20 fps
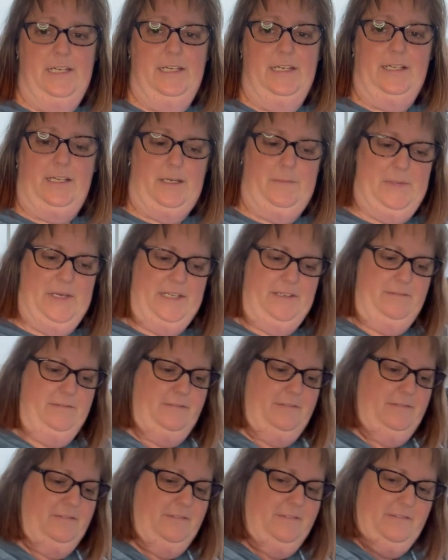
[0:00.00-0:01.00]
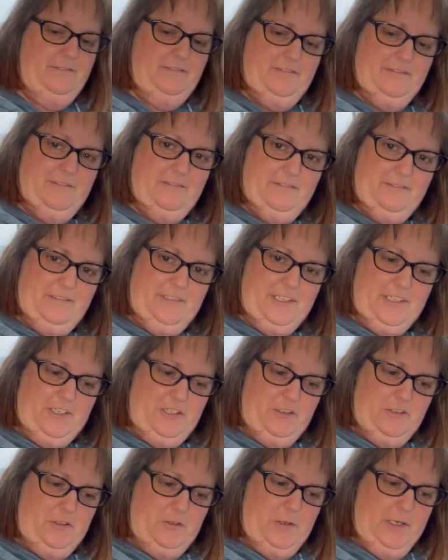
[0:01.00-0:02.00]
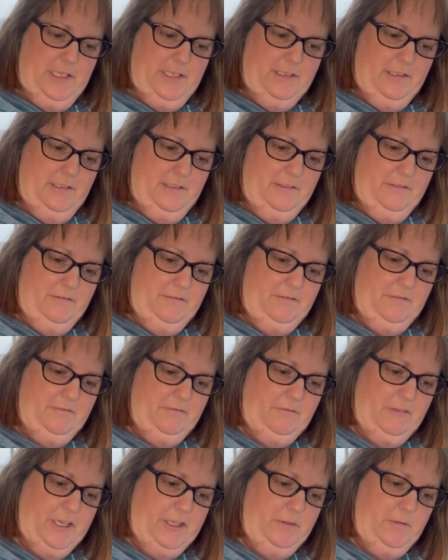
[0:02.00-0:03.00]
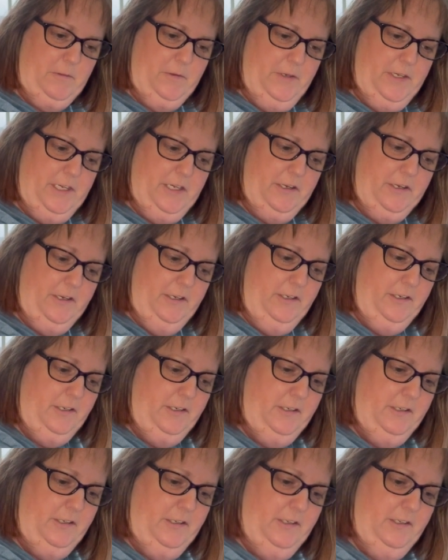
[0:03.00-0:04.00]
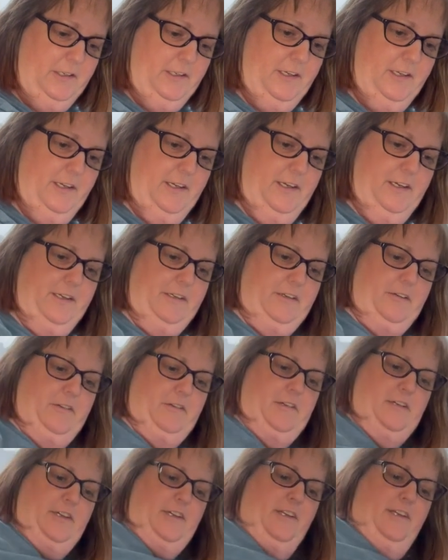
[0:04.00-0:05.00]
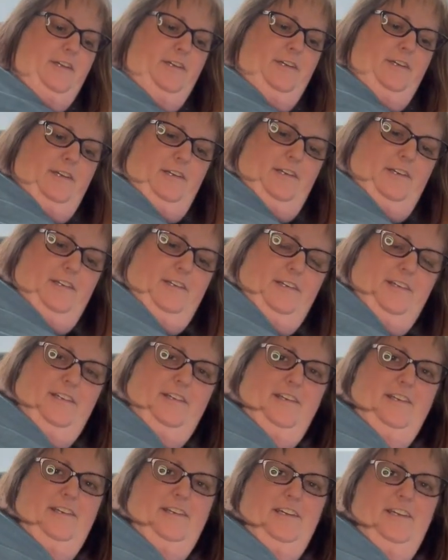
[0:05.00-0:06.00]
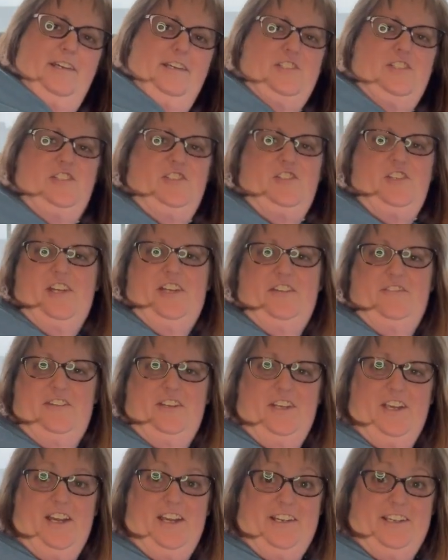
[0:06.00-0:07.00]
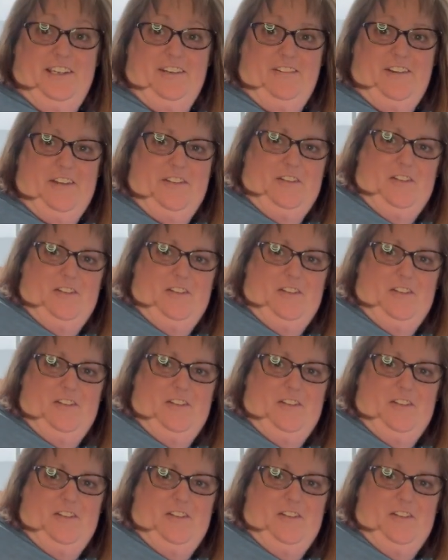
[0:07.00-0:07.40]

Come on. Can you do it? Right through here. Good. Just trying to figure out how to get around the